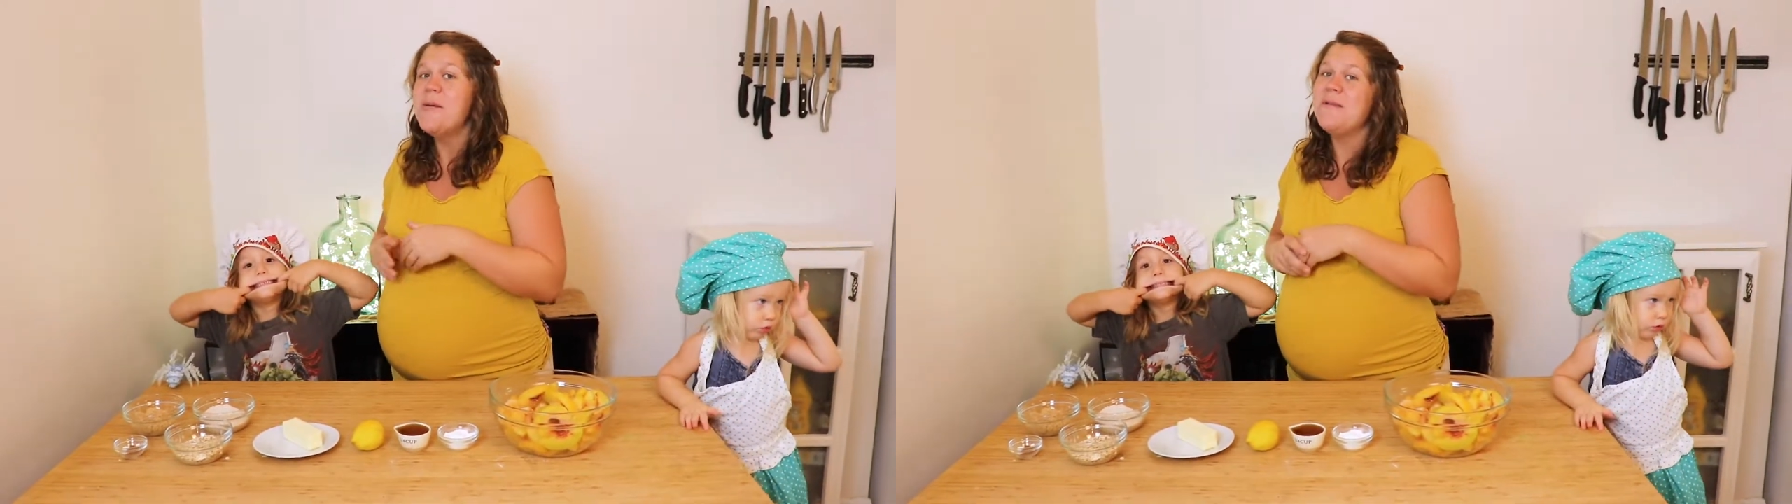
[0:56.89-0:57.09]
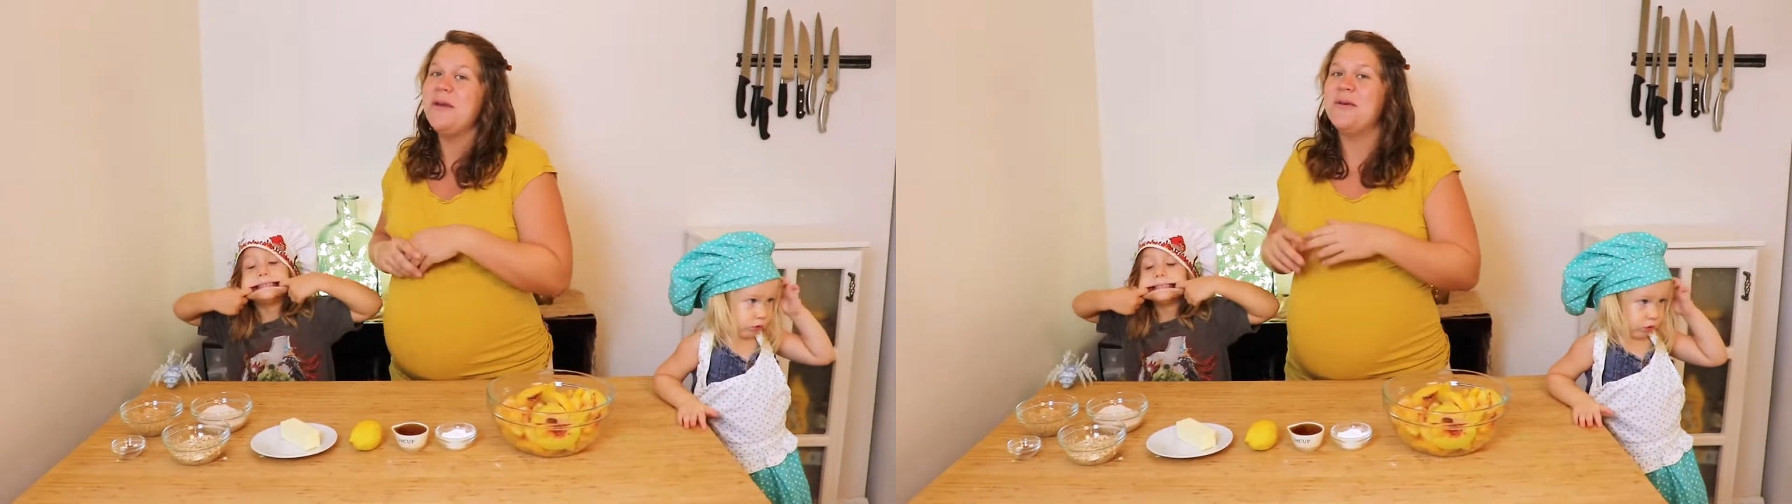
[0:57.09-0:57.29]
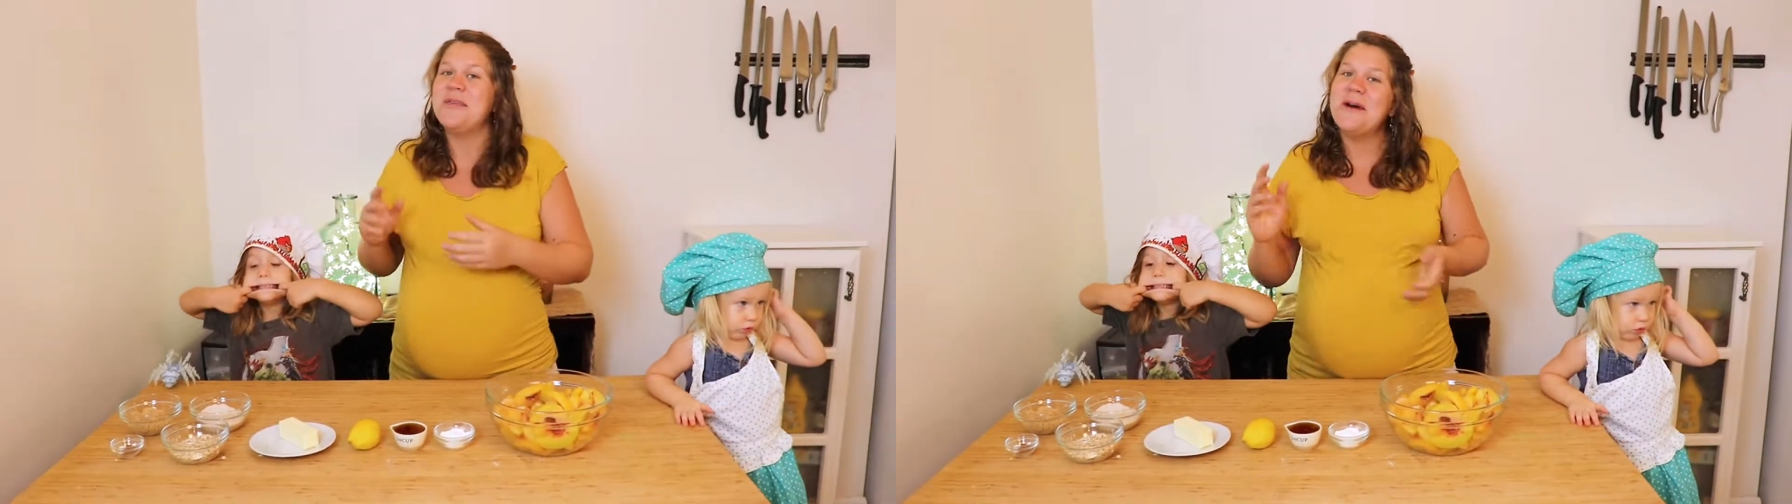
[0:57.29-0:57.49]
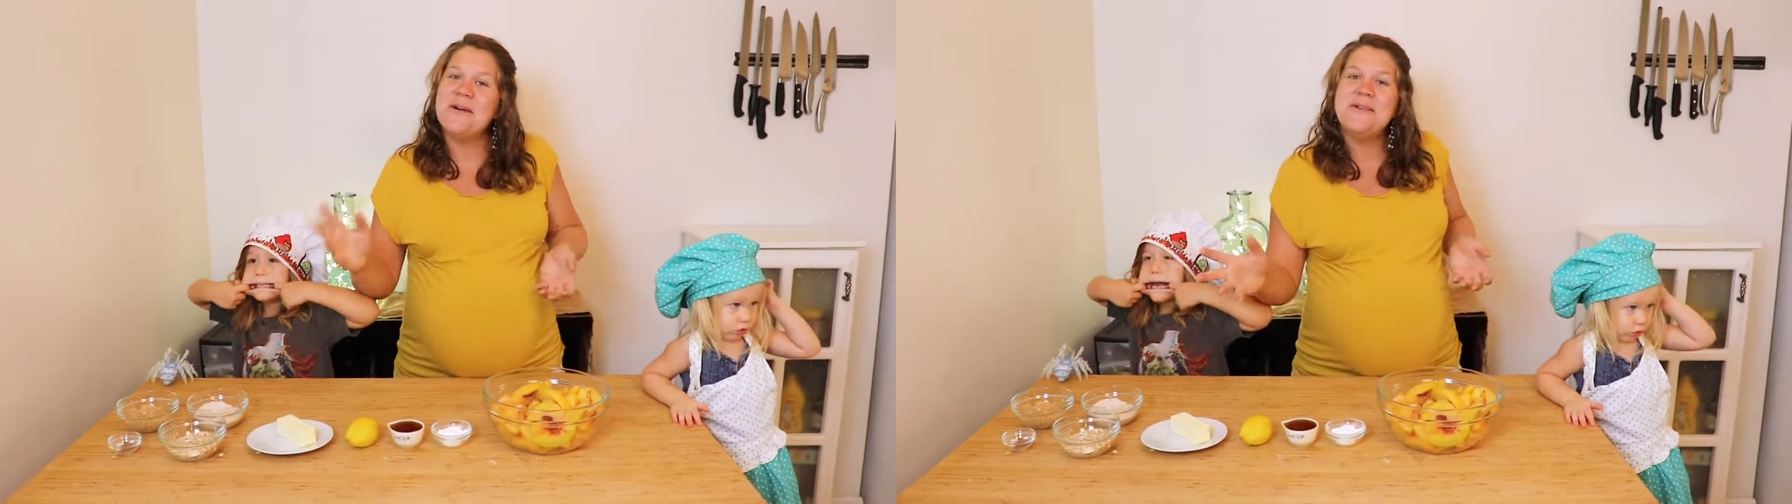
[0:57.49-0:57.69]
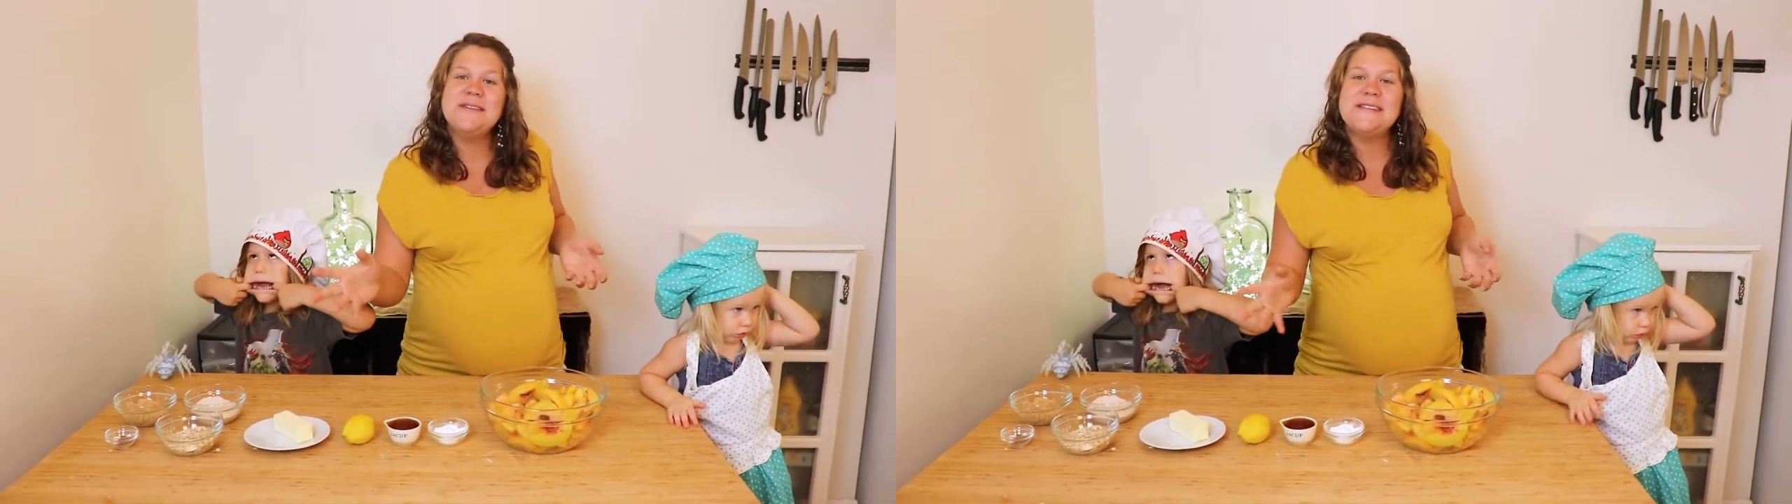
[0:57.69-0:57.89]
made with
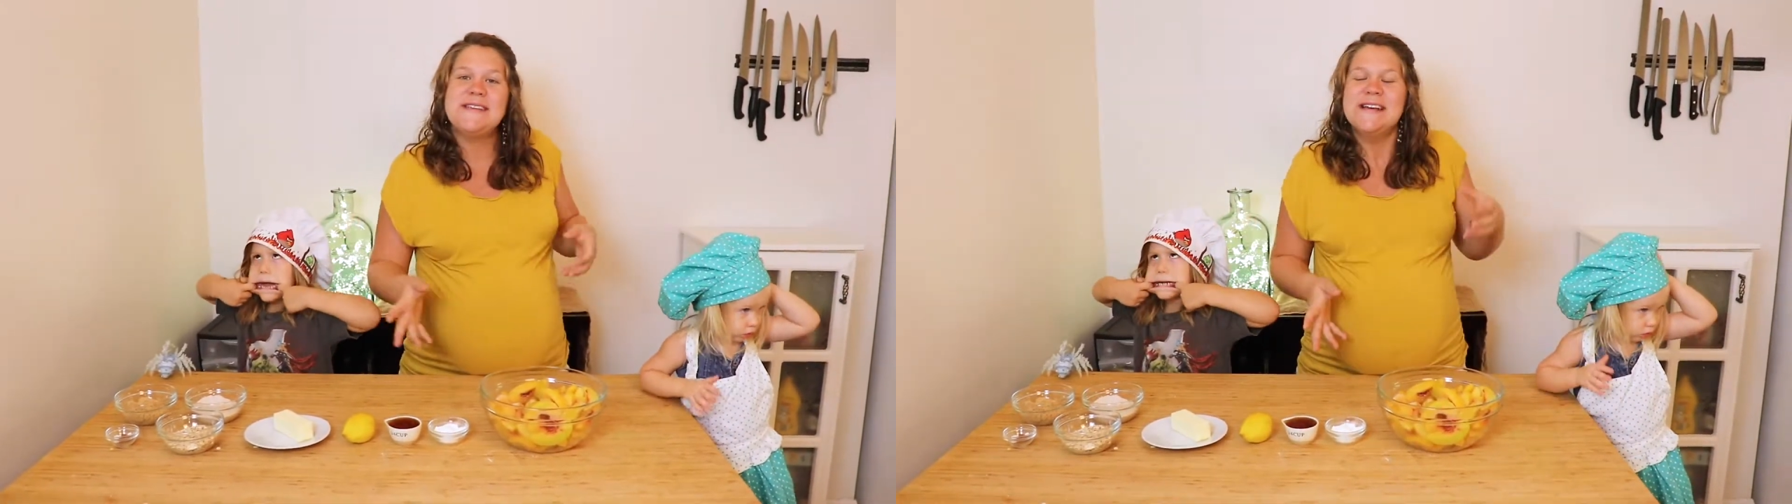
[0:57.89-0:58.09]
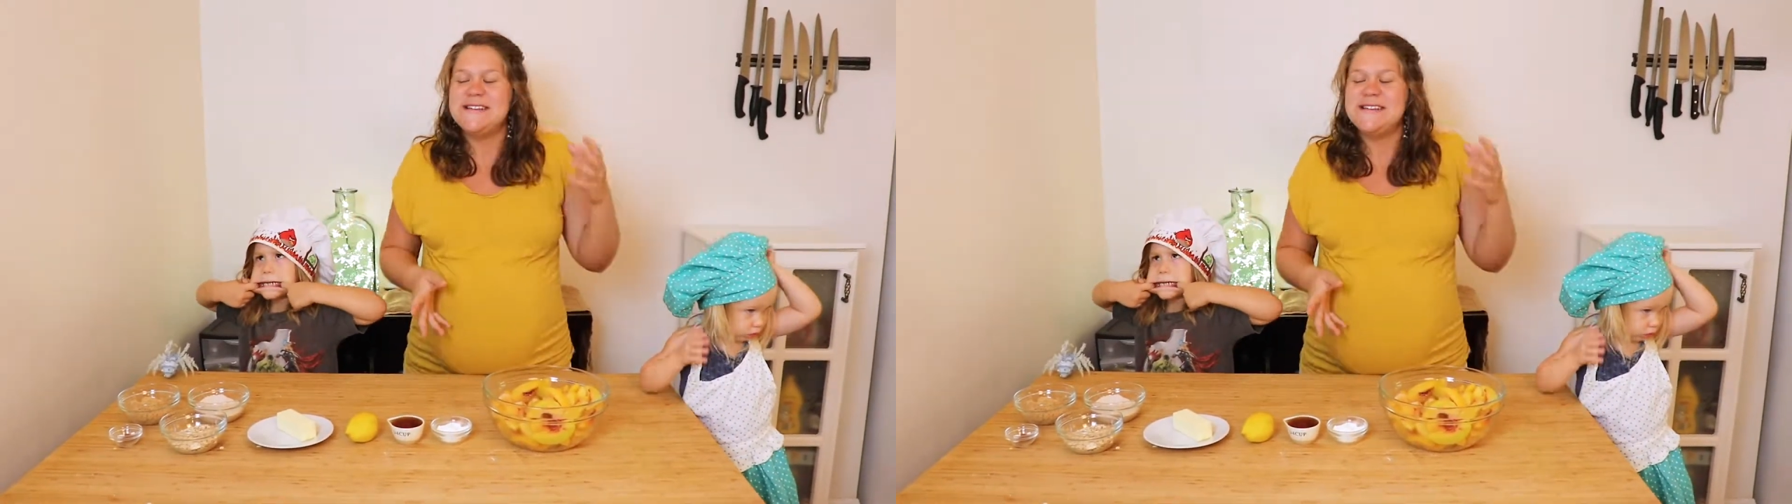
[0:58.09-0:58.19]
oats,